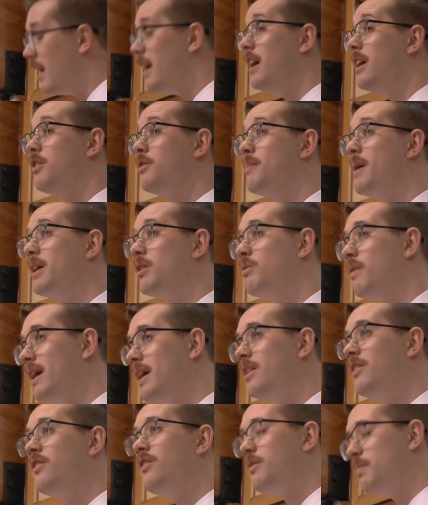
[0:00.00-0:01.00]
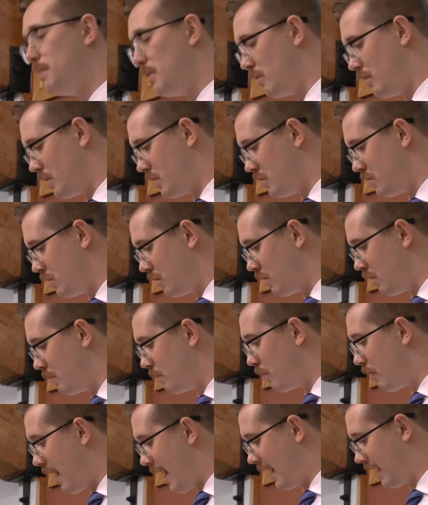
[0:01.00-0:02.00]
is my great spiritual
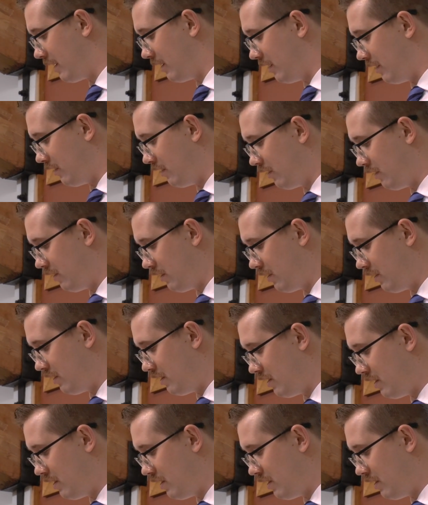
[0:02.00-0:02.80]
practice.